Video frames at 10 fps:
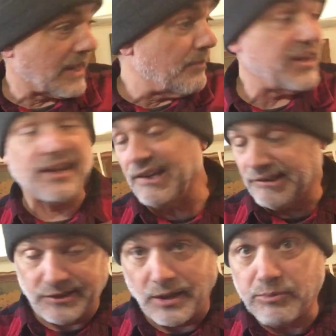I'm going to
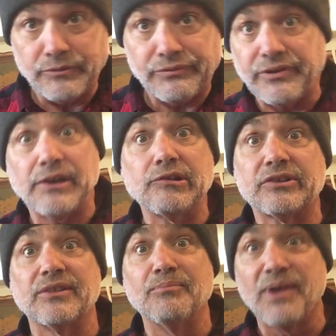hit double
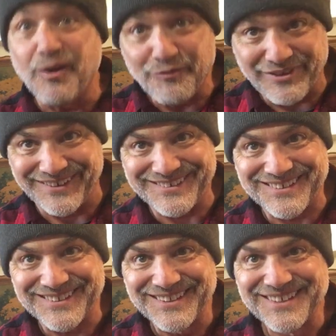figures in Memphis.